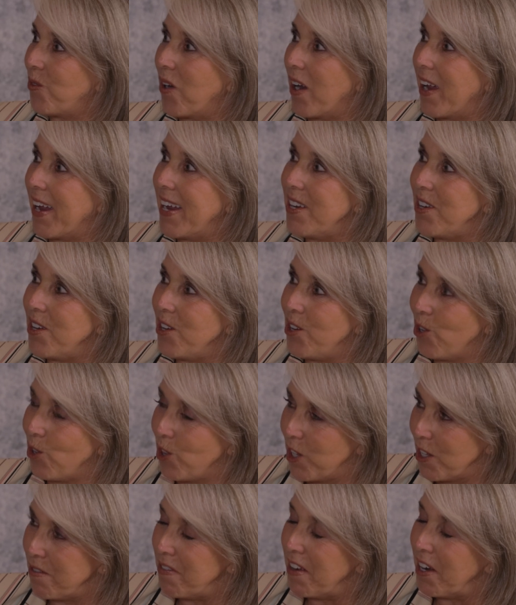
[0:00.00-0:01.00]
right? You'll
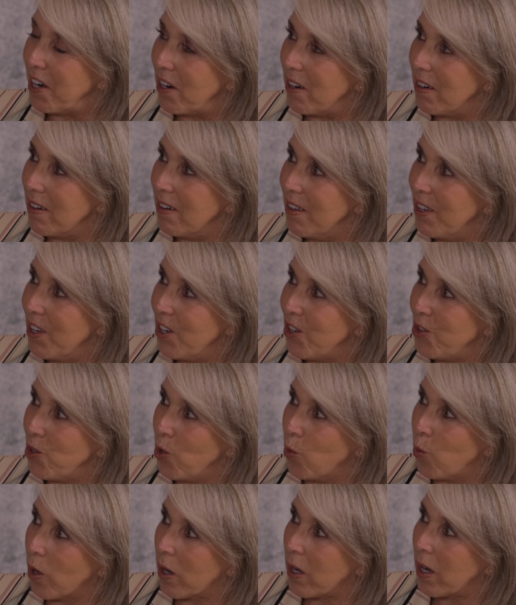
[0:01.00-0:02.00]
live here,
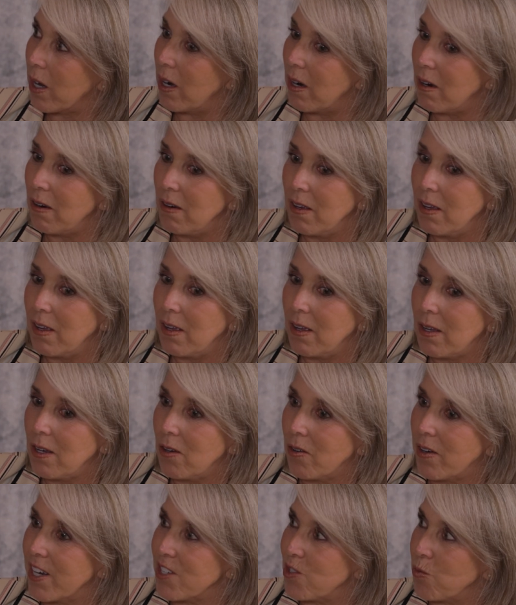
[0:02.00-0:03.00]
you'll work here,
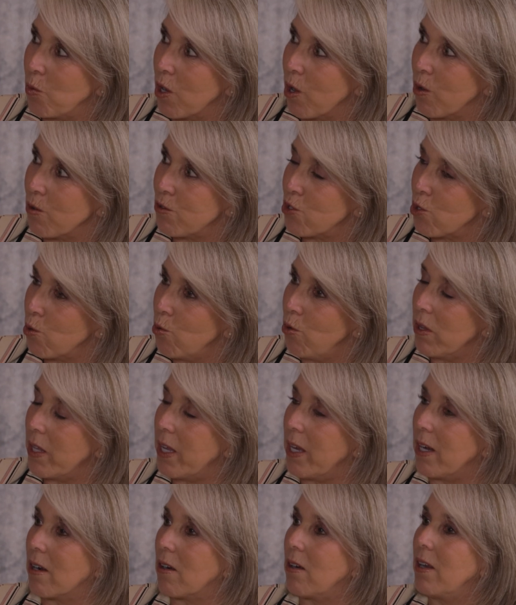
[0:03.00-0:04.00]
Your kids will go to school
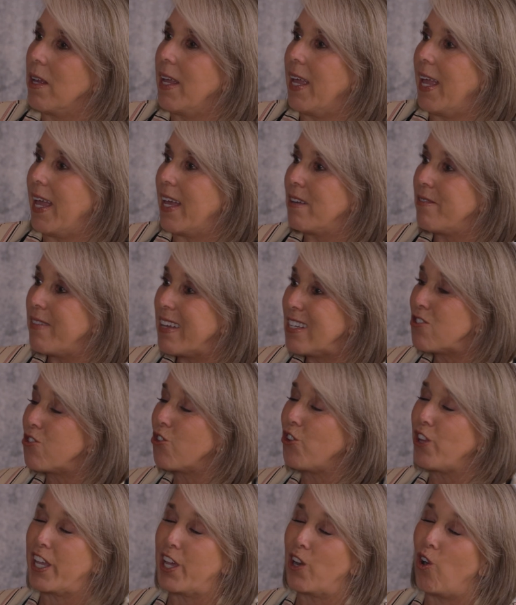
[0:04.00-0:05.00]
here, and
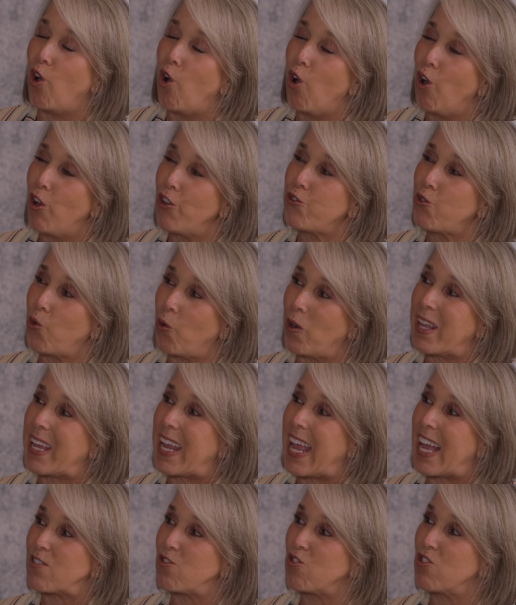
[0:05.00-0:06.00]
eventually it all sort of
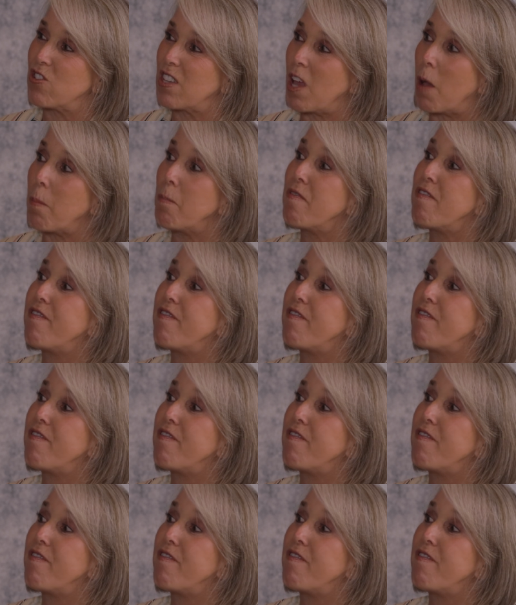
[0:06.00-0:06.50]
catches up